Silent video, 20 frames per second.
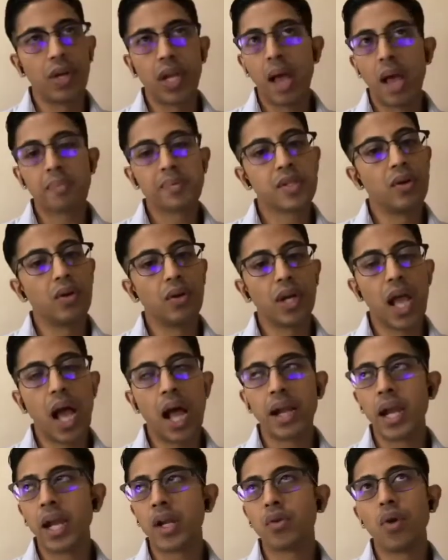Our network
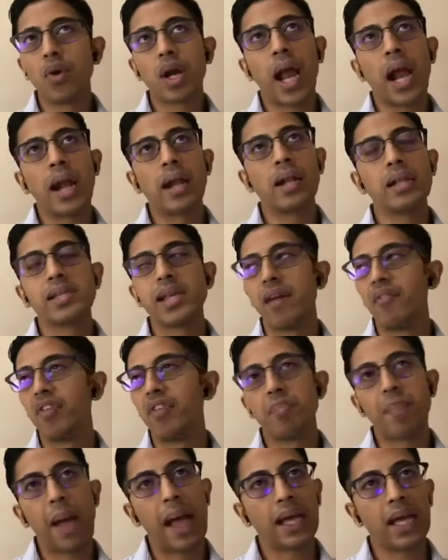handles every package,
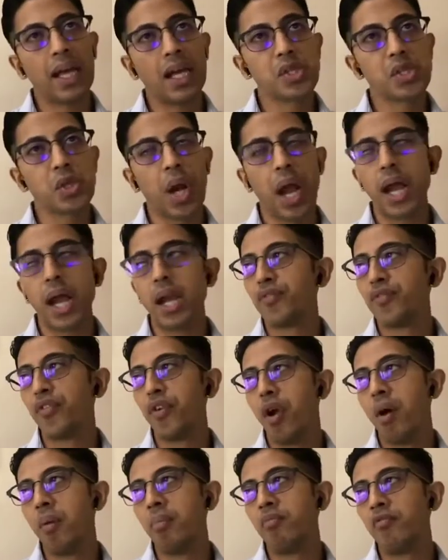right from
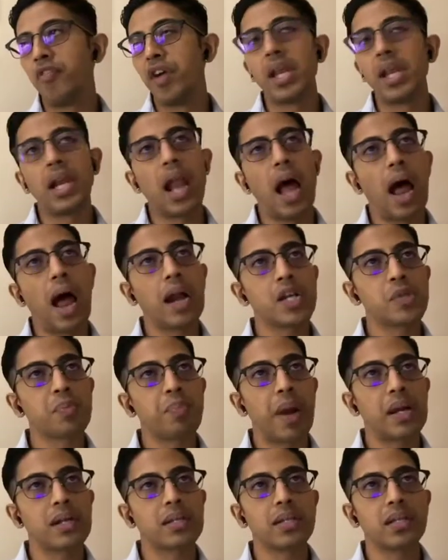very large parcels,
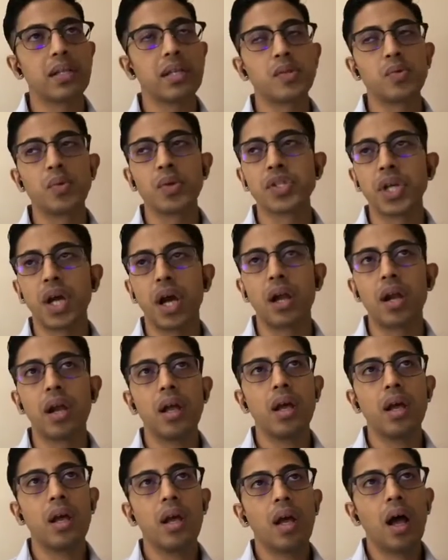which are
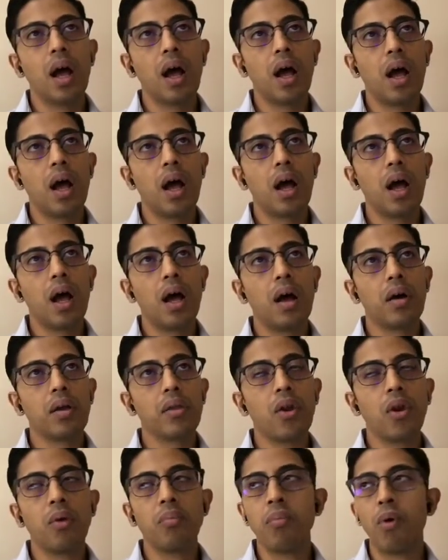more
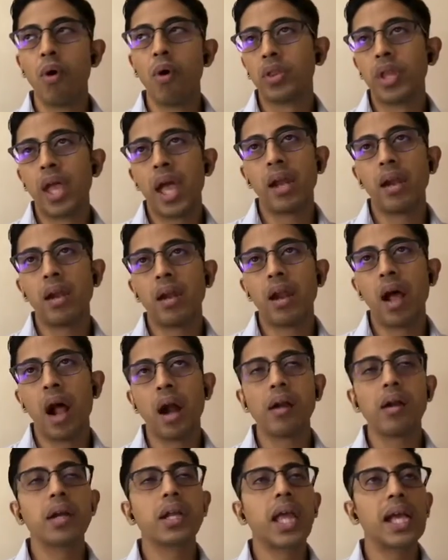than 100
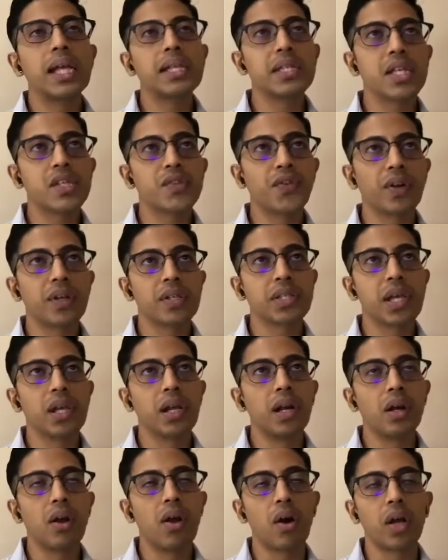kgs for a single
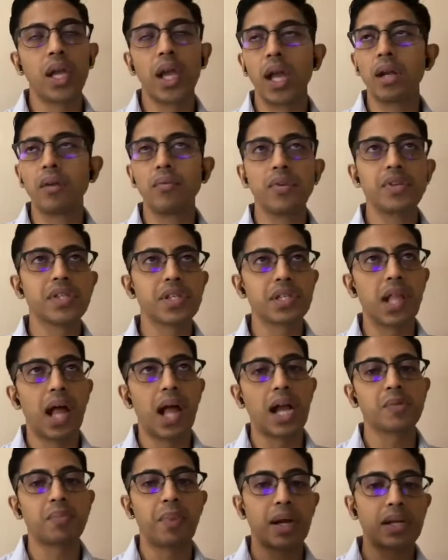docket, which is large parcels
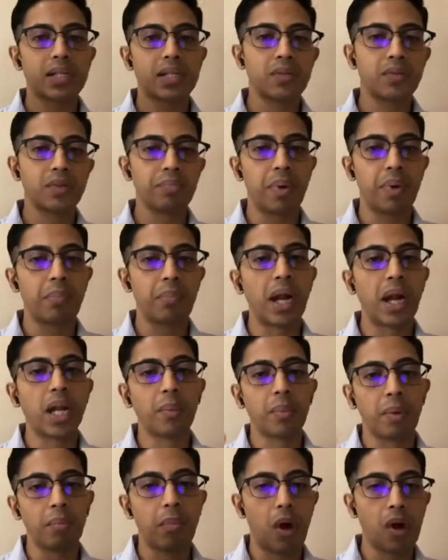with multiple
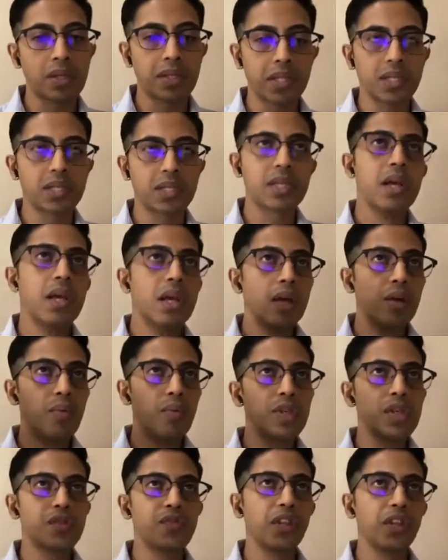boxes, which is for the
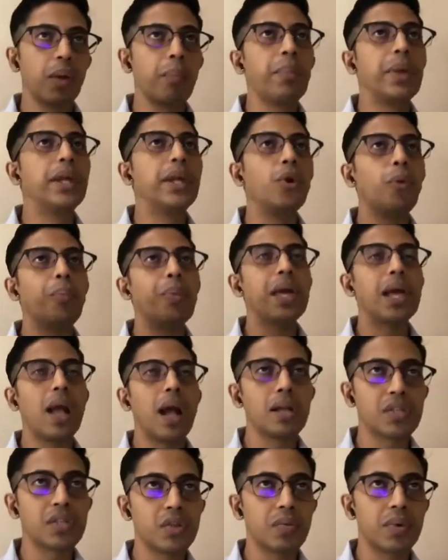B2B customers.
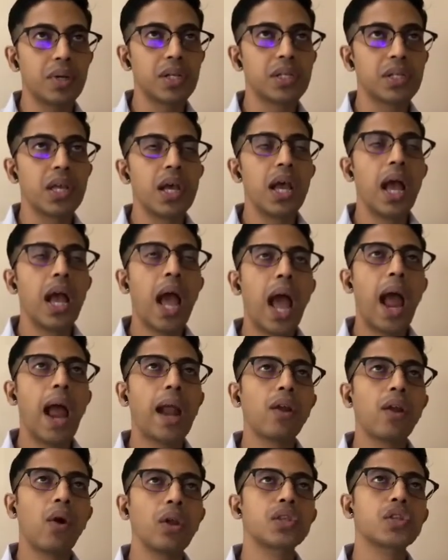And
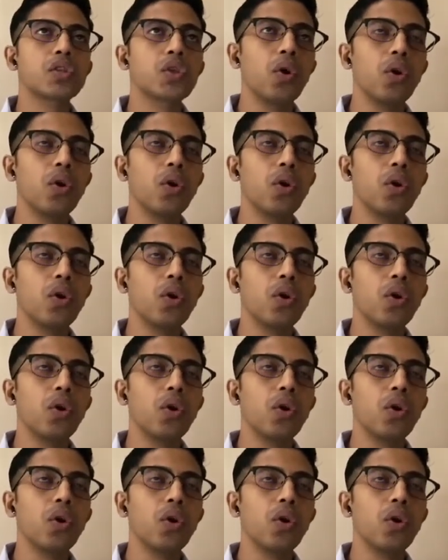also we